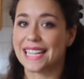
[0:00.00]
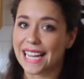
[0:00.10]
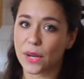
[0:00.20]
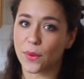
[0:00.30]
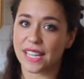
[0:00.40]

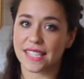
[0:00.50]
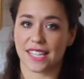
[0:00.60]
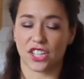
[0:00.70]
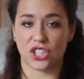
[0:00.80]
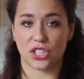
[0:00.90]
liquids
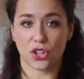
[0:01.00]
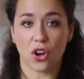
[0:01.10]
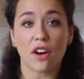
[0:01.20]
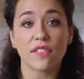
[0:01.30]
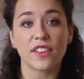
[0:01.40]
such as
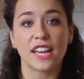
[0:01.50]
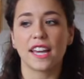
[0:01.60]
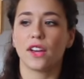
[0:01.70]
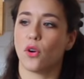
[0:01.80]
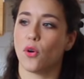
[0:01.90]

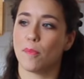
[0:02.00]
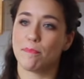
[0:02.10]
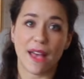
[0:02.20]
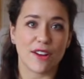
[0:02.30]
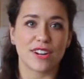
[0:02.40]
coffee
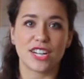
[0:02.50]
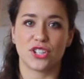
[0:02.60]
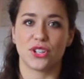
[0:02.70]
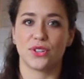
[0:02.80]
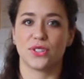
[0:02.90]
or berry
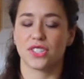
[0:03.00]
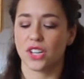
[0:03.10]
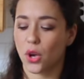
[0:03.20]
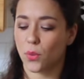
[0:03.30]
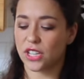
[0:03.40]

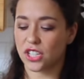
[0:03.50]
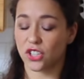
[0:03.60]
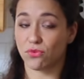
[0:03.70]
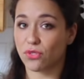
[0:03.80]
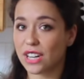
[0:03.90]
juice, which
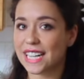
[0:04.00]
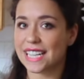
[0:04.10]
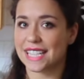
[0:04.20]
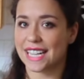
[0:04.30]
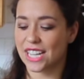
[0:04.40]
are
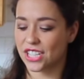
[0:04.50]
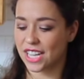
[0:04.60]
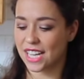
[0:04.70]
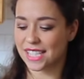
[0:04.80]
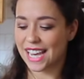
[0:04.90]
really
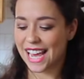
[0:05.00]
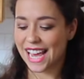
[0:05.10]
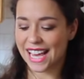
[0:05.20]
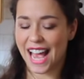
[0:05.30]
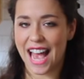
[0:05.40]
delicious,
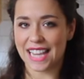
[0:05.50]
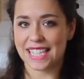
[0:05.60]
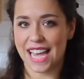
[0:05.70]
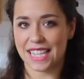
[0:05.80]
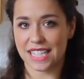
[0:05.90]
it can
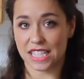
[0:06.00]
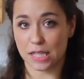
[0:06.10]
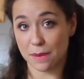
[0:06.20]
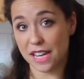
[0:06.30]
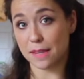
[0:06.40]
tend to
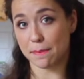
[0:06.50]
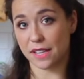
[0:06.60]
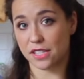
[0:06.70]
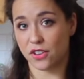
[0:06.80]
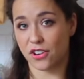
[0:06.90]
split the
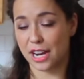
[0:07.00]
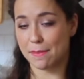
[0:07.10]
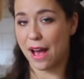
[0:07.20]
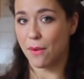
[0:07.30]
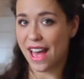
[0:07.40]

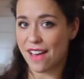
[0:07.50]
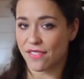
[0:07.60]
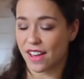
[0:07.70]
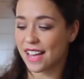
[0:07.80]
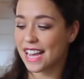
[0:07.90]
buttercream.
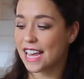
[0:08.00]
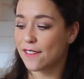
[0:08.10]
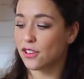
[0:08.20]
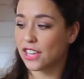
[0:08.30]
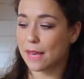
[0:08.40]
However,
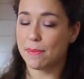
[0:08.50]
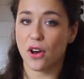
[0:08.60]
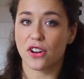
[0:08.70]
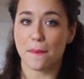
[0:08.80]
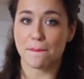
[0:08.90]
if you keep
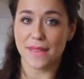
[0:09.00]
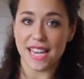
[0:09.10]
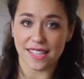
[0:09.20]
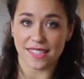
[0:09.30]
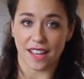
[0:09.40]
it on a
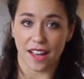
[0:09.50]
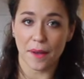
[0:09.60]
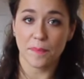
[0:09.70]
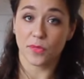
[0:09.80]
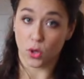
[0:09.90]

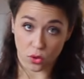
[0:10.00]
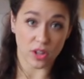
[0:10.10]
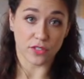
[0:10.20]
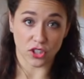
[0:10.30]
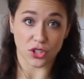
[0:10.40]
mixer,
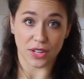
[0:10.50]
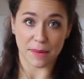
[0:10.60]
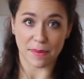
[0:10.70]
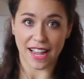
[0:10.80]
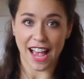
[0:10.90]
or if you're doing
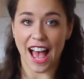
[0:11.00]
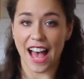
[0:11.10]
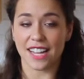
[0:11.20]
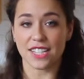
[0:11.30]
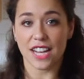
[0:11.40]
it by
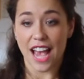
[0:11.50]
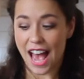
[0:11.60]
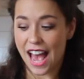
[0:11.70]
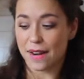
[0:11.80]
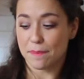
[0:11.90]
hand,
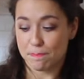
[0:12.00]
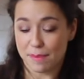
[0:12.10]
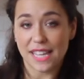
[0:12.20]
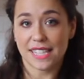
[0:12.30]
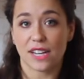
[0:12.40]
and
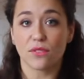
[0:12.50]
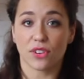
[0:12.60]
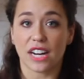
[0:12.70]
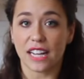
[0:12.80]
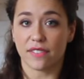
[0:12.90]
beat
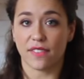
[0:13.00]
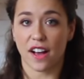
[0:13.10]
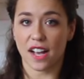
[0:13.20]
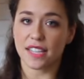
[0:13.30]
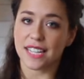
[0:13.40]
it really
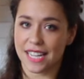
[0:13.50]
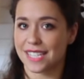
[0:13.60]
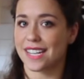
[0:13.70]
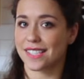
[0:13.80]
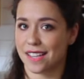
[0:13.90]
fast,
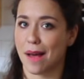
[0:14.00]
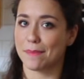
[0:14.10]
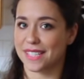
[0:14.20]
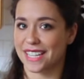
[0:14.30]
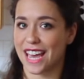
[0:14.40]
it does
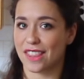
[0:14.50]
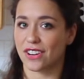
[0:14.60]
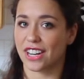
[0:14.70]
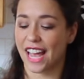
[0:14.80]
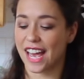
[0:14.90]
come
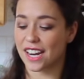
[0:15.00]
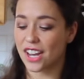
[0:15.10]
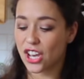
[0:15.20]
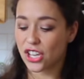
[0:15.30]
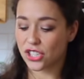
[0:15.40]
together again.
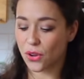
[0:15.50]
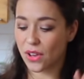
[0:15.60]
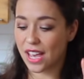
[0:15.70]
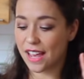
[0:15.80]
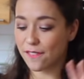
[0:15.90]

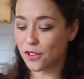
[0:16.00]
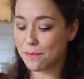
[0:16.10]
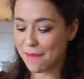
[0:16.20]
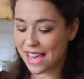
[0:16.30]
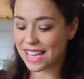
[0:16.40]
So if
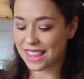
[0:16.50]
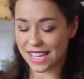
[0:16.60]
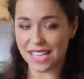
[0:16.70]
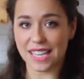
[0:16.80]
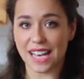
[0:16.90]
you make
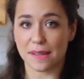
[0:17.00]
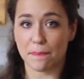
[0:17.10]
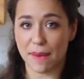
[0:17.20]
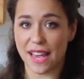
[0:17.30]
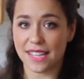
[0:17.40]
this as a
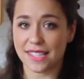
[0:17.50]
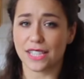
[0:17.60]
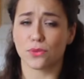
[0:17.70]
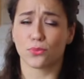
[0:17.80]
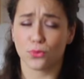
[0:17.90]
base,
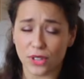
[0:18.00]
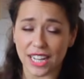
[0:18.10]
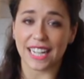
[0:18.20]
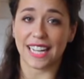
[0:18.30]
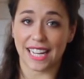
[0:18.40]
it's
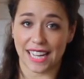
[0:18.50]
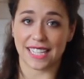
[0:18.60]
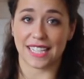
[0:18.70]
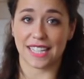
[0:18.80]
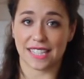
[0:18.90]
really
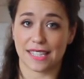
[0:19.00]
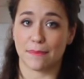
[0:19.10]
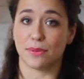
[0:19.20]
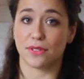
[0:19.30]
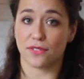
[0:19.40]
easy and
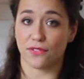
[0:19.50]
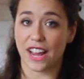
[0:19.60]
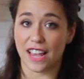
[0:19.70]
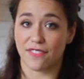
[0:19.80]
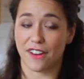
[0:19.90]
simple to
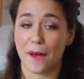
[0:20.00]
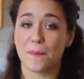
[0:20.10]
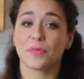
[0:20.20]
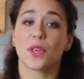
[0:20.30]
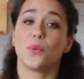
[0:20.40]
flavor.
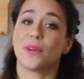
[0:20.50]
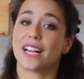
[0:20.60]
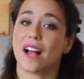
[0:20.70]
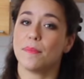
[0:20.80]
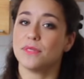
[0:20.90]
When
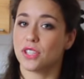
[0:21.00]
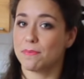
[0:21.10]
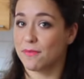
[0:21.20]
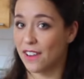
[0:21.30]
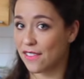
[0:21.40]
it comes to
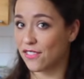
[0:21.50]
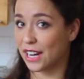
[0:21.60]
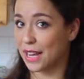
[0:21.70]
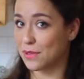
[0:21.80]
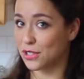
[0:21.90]

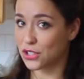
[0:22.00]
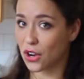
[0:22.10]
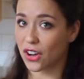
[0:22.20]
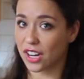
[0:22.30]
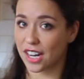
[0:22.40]
flavoring it with
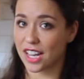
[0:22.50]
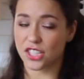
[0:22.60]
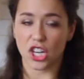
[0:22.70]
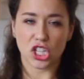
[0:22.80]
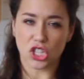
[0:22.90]

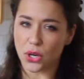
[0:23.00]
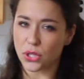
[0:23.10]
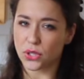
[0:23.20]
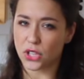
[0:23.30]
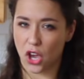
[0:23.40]
chocolate,
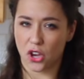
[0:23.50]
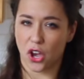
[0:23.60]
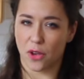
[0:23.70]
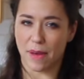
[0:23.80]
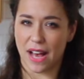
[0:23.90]
don't use
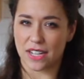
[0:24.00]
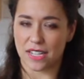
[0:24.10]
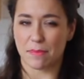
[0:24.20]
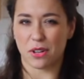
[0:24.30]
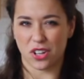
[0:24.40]
cocoa
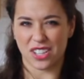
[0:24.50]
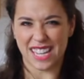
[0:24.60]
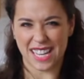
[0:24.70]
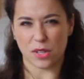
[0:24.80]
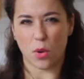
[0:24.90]
powder because
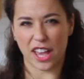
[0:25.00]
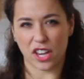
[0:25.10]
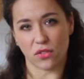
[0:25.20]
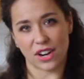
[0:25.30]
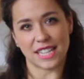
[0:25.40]
it's
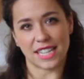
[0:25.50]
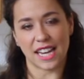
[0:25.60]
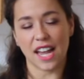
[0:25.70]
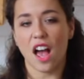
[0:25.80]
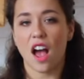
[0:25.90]
quite
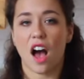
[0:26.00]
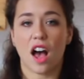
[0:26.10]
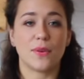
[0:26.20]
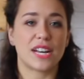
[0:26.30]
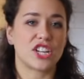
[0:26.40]
gritty.
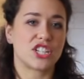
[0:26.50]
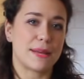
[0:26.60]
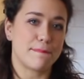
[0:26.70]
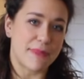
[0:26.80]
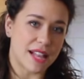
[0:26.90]
I would
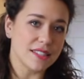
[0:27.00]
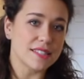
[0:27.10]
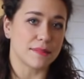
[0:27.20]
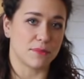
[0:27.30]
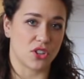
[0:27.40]
actually melt
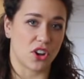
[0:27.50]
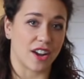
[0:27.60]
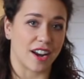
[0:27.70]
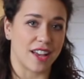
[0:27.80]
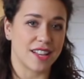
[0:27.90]
some
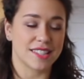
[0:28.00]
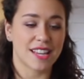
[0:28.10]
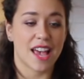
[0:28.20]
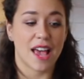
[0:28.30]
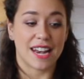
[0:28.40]
chocolate,
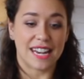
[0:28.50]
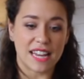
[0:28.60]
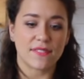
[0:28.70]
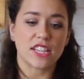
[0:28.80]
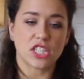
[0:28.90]

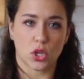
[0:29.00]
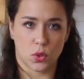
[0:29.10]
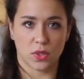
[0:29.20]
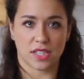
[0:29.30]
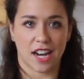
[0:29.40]
leave it to
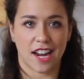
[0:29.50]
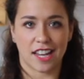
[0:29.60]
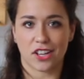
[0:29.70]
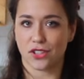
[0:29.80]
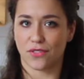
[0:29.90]
cool
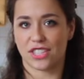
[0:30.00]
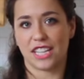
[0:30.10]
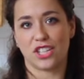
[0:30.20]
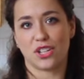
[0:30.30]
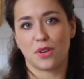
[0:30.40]
slightly because
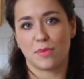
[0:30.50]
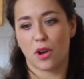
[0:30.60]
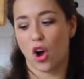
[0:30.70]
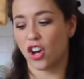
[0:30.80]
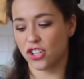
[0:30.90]
obviously you don't want to
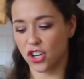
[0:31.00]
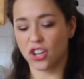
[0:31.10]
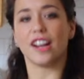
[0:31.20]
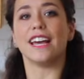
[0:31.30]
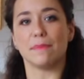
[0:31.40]
put hot
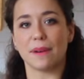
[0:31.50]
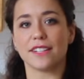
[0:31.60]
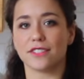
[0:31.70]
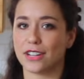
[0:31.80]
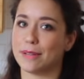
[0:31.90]
chocolate in
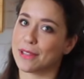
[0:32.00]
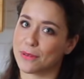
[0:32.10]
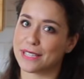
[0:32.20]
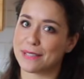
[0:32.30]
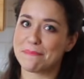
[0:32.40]
buttercream,
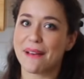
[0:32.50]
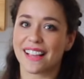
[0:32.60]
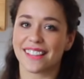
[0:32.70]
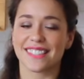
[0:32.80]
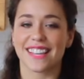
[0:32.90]
otherwise it
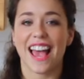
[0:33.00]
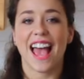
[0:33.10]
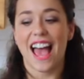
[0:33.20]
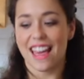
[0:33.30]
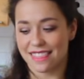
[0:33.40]
melts,
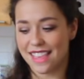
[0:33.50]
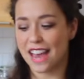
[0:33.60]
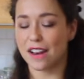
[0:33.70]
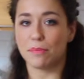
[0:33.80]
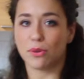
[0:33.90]
and
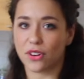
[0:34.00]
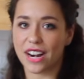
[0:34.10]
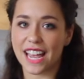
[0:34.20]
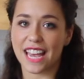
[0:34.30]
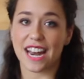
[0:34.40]
then
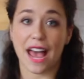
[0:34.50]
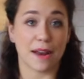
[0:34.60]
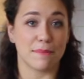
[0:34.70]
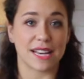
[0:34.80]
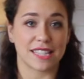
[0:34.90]
pour it in
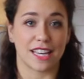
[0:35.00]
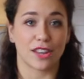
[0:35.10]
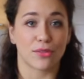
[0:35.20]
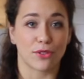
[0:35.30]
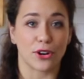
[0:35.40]
and mix
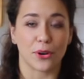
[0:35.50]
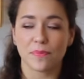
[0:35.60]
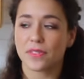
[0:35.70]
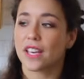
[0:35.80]
it through.